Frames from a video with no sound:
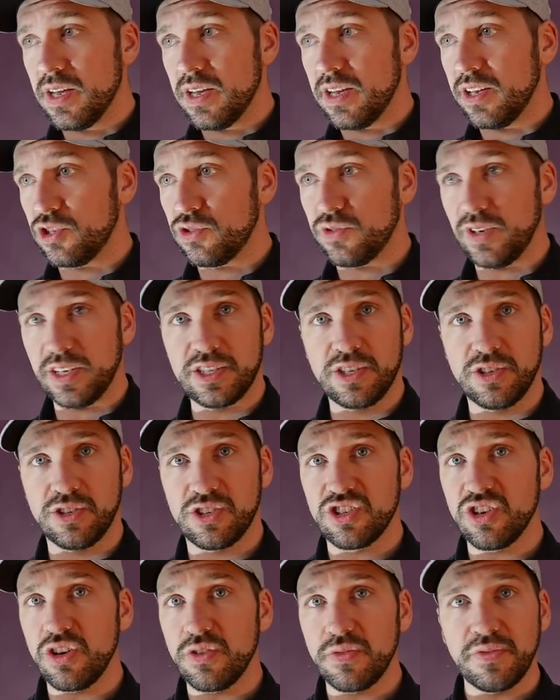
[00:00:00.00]
a Srixon
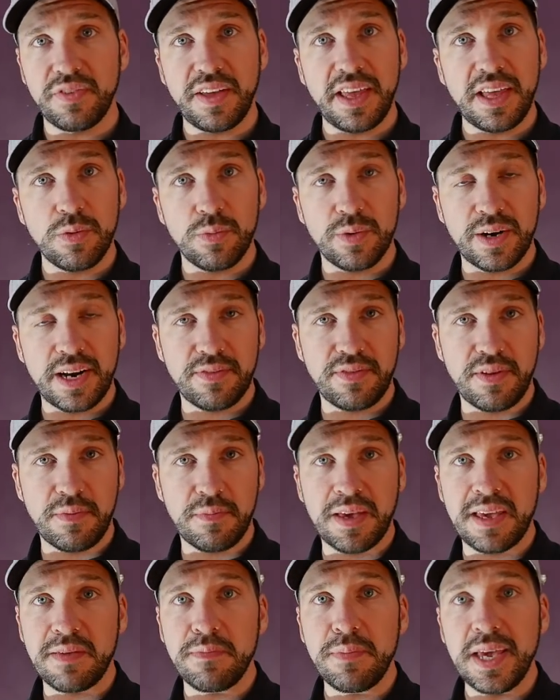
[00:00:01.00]
soft Feel, whatever it
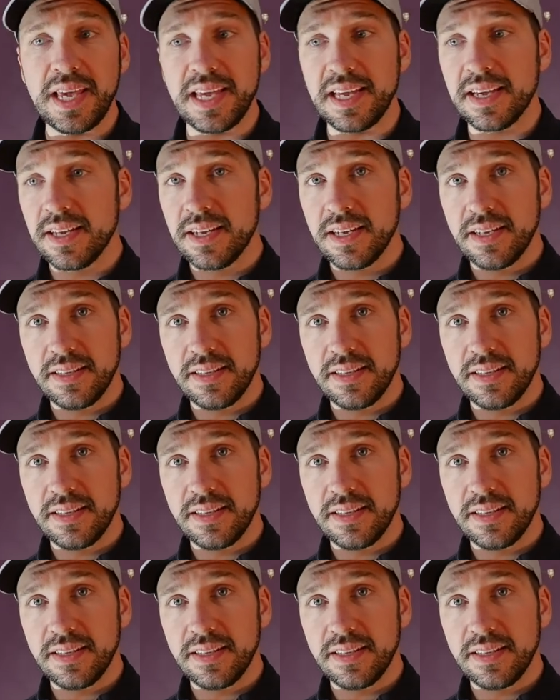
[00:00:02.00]
may be,